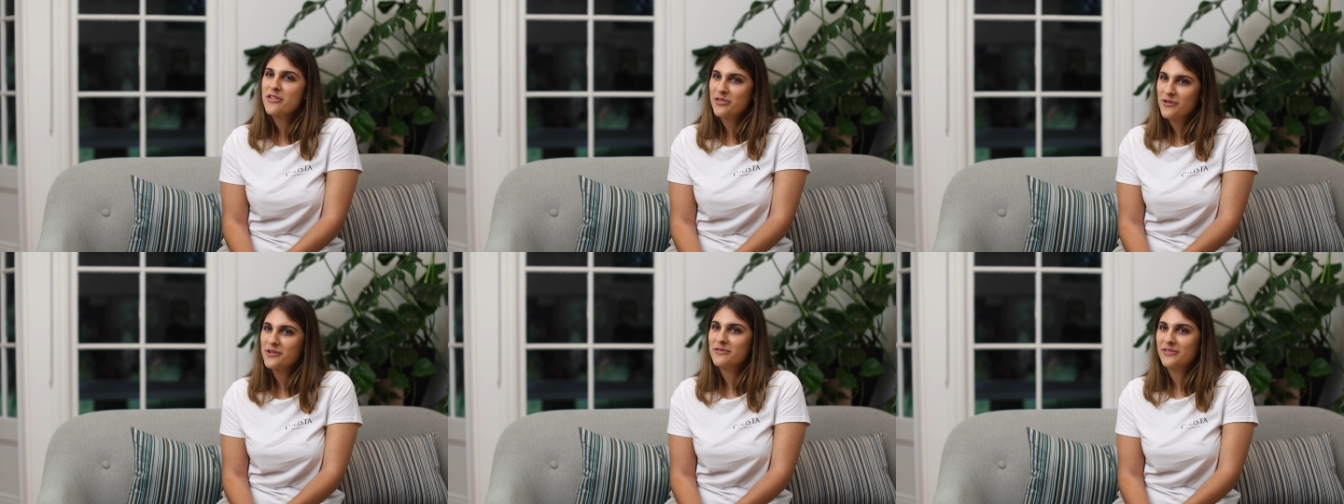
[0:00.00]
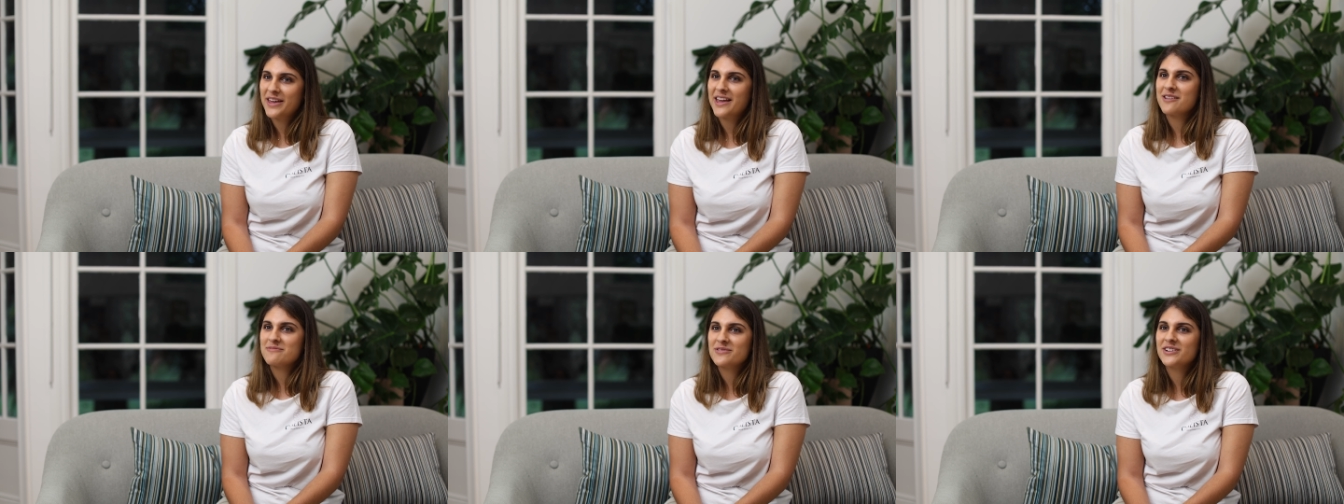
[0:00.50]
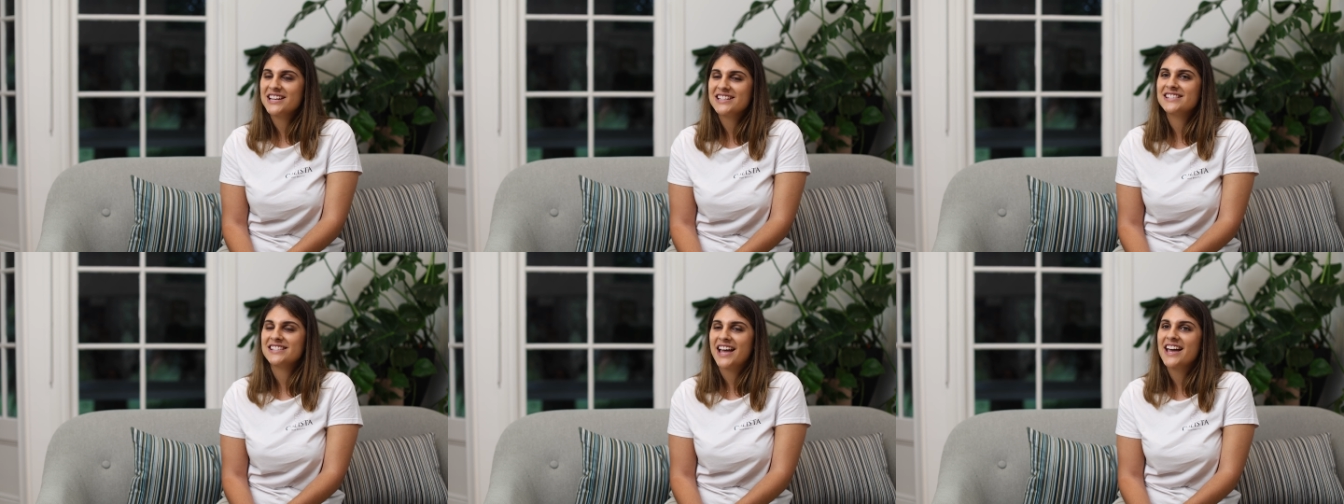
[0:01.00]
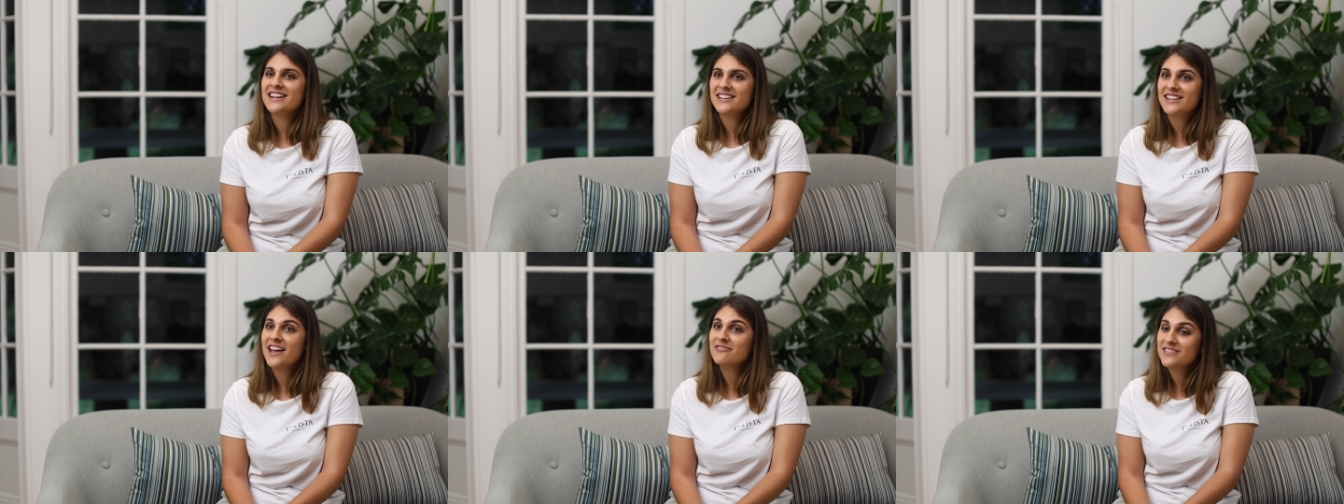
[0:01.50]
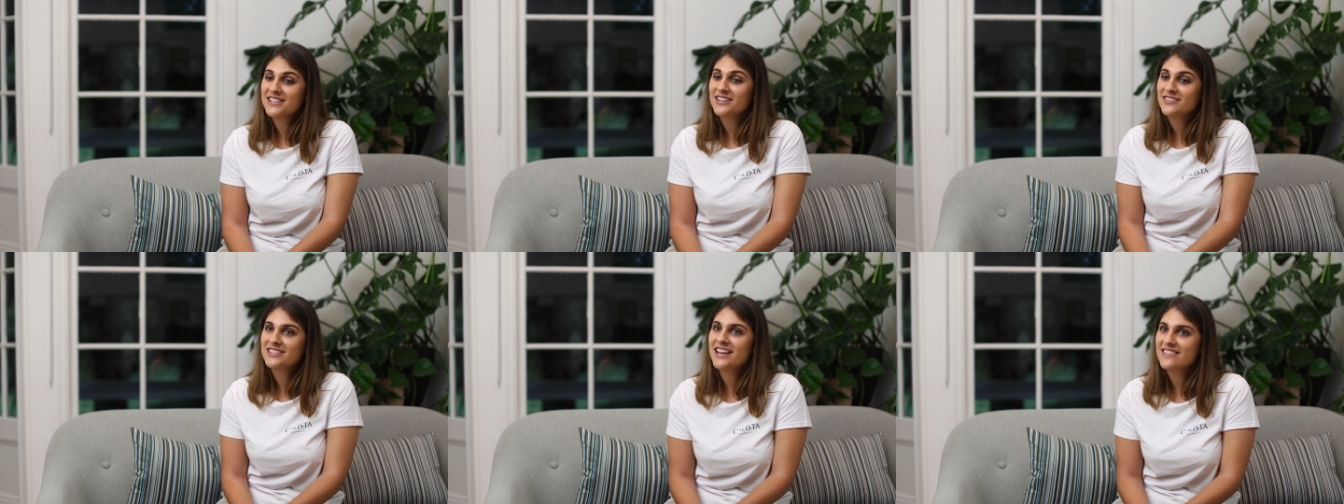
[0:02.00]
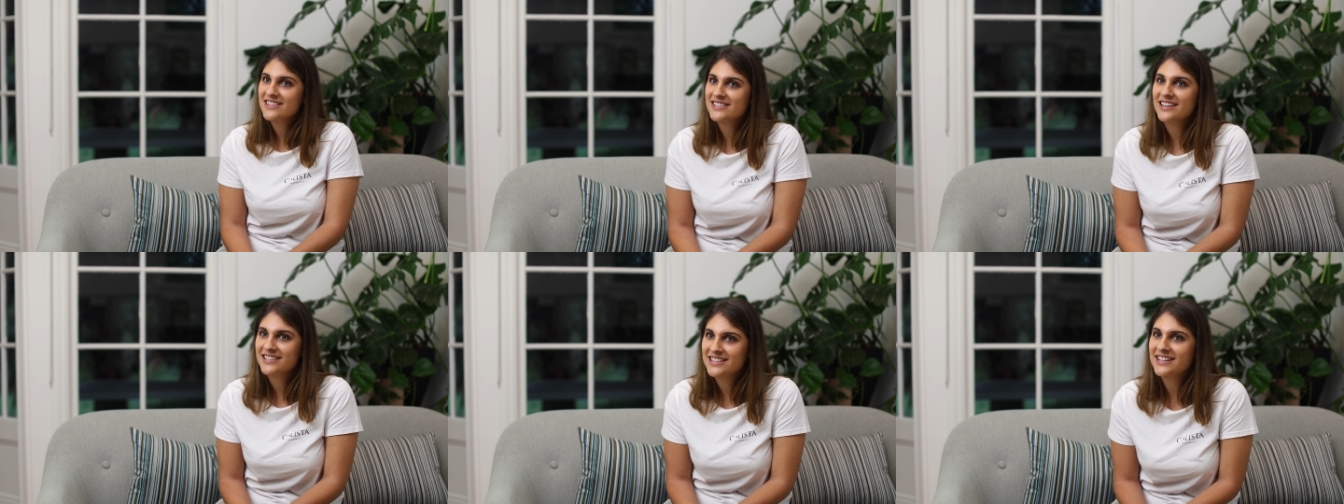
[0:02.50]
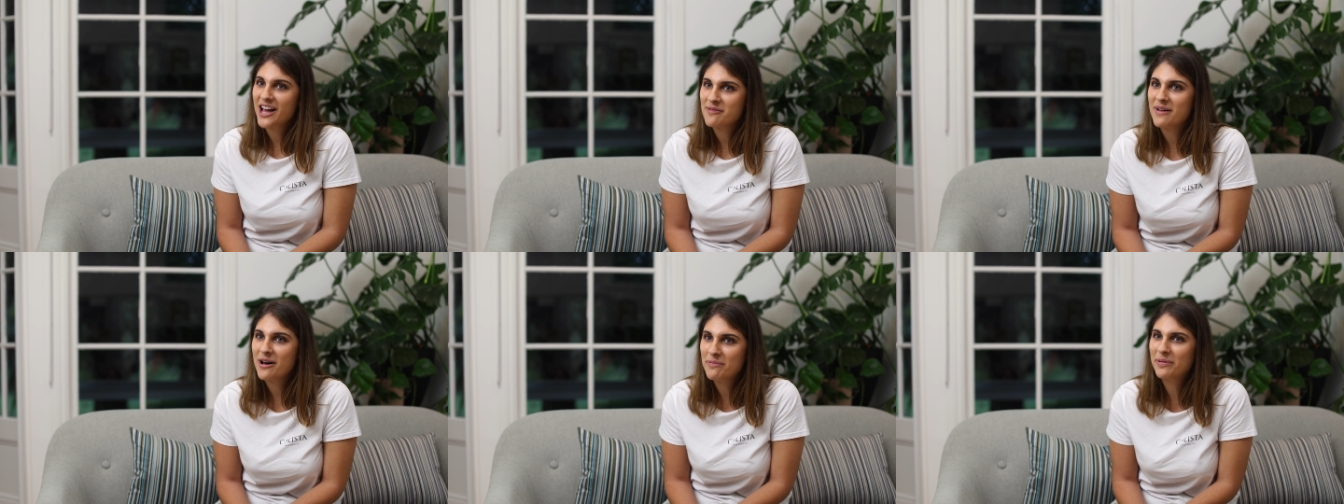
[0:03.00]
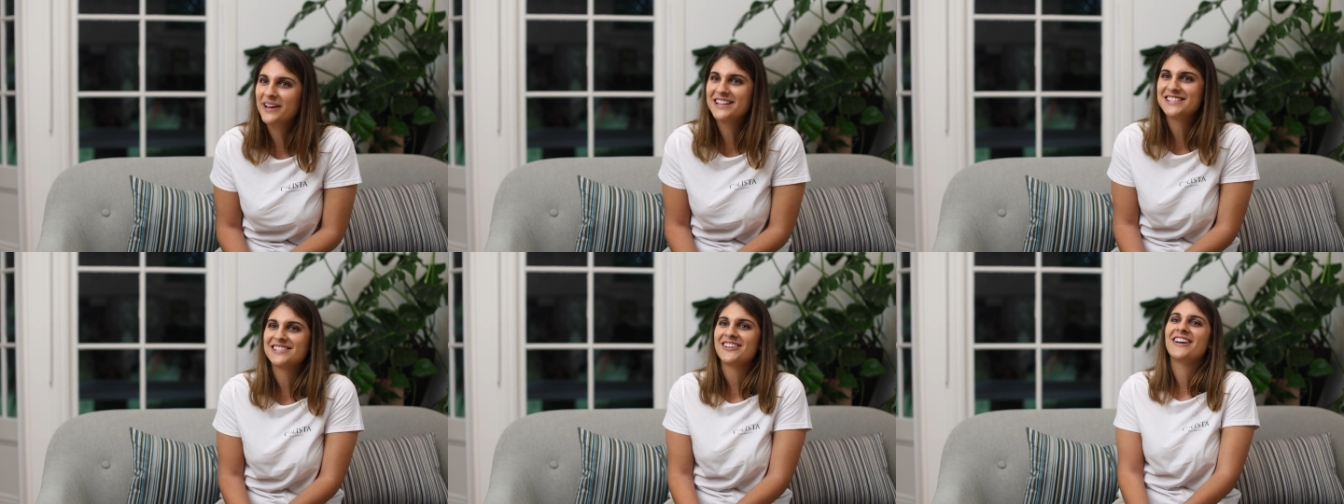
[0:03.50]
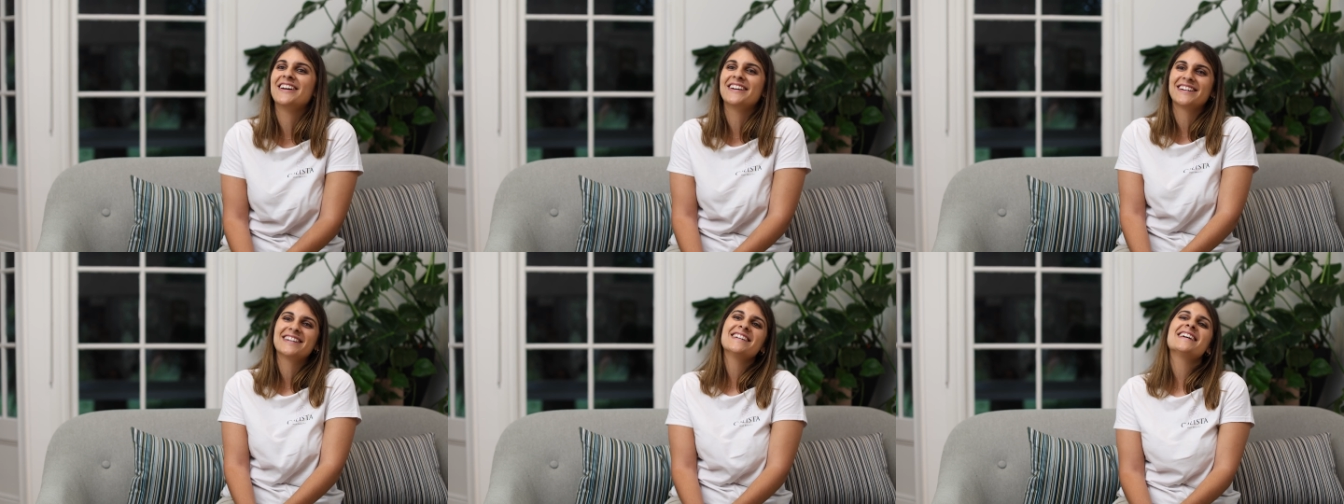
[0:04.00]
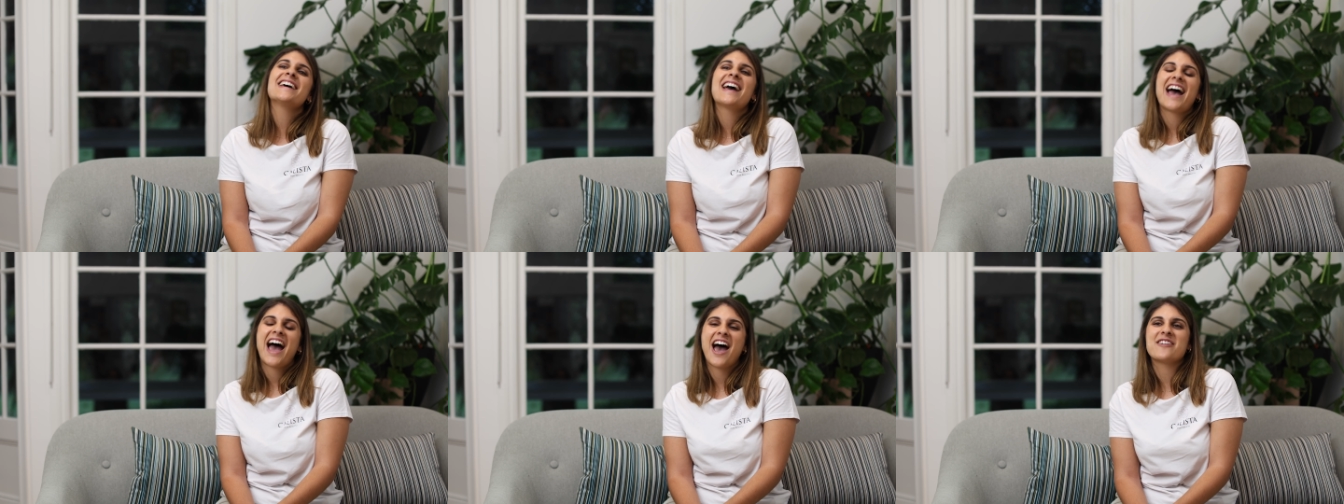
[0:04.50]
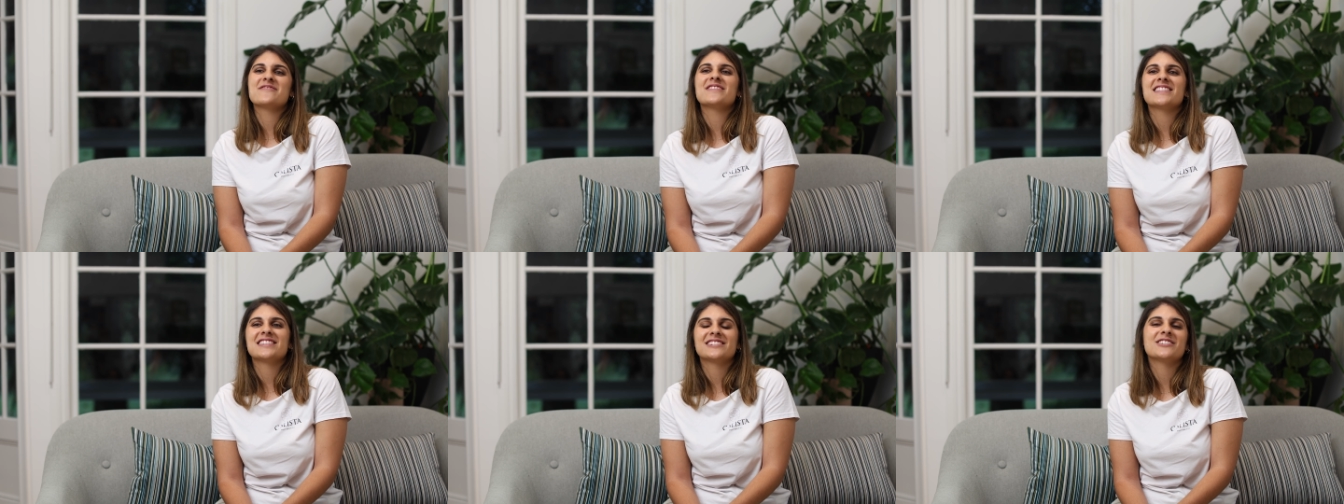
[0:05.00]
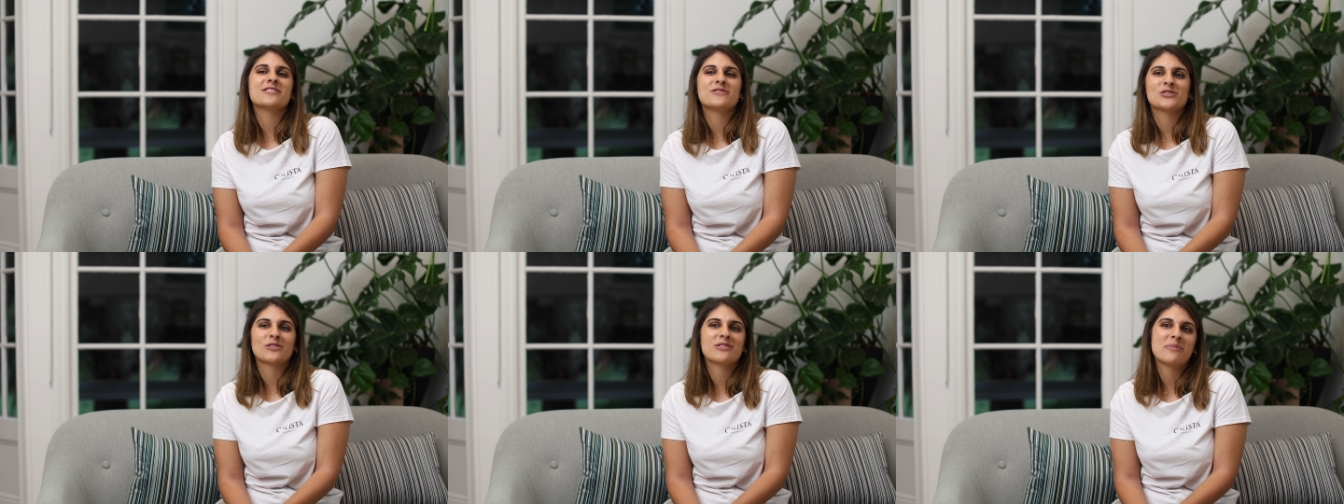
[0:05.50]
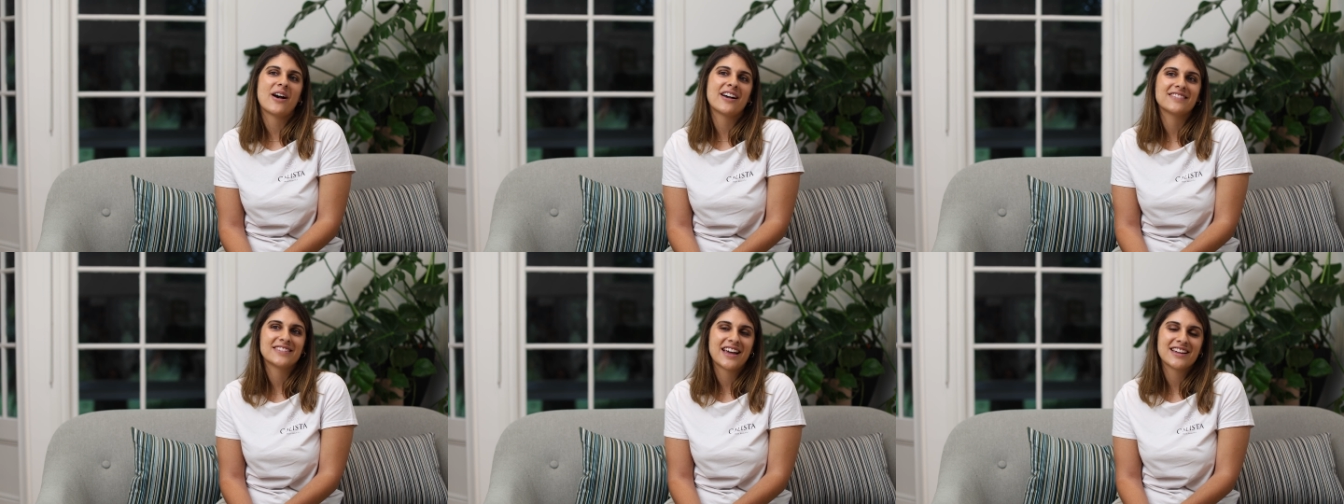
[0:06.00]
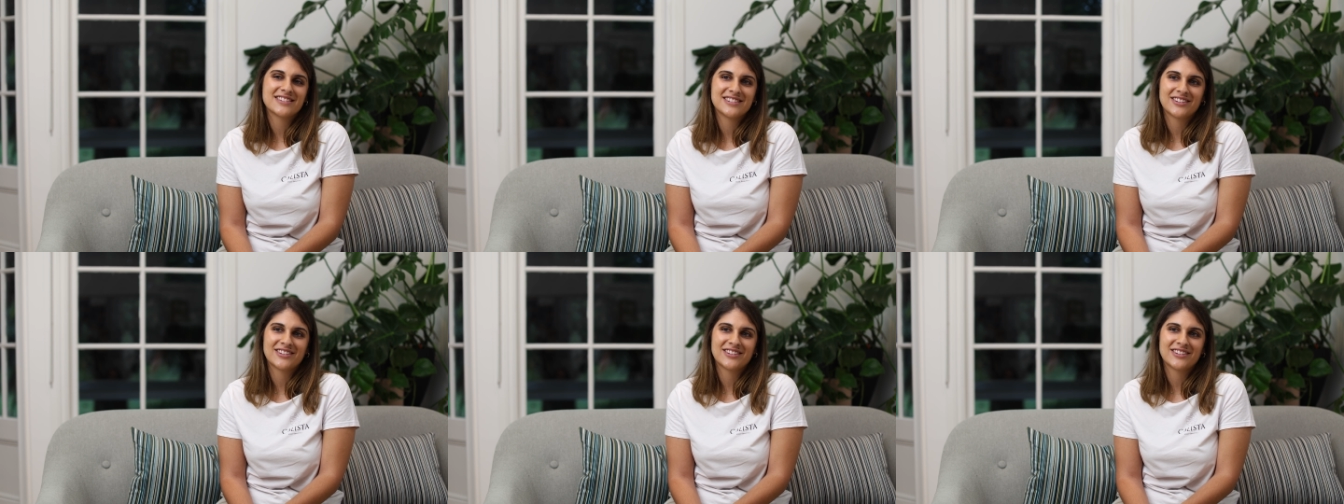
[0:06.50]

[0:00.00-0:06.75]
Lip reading: thought of him and what he said, and every single day the sun did come up. So there's a lot of truth behind that.